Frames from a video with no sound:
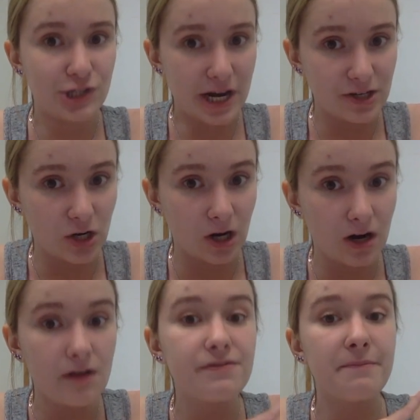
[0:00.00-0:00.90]
gender
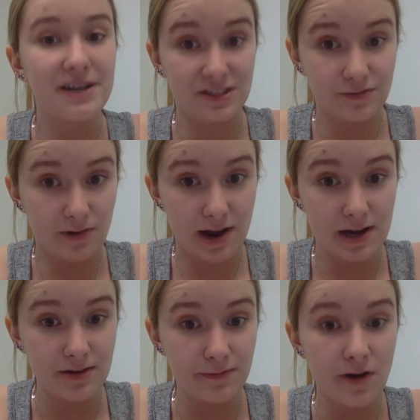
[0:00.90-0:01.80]
of the best
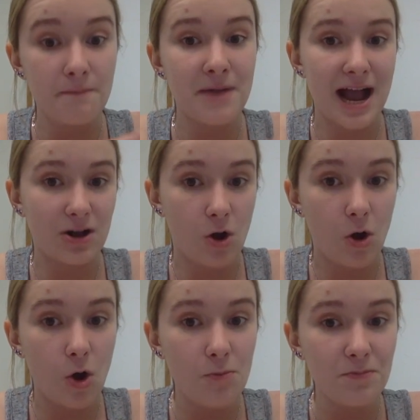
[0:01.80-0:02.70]
friend from back
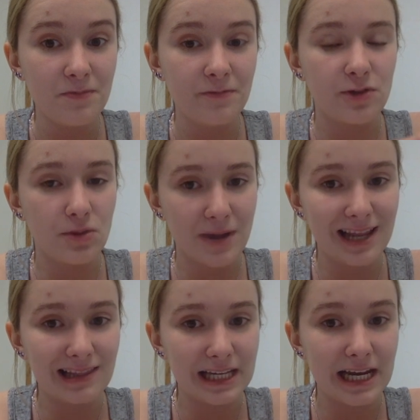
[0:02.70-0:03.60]
home for the
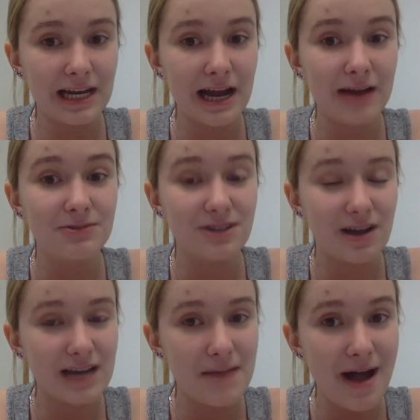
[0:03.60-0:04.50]
main lead I was
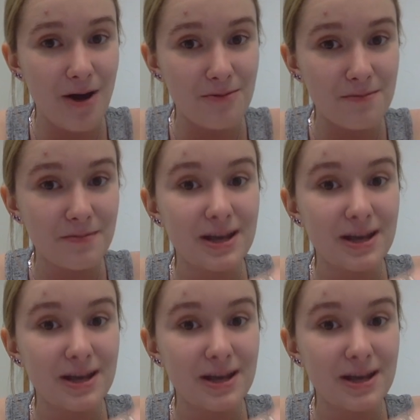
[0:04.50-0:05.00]
talking about?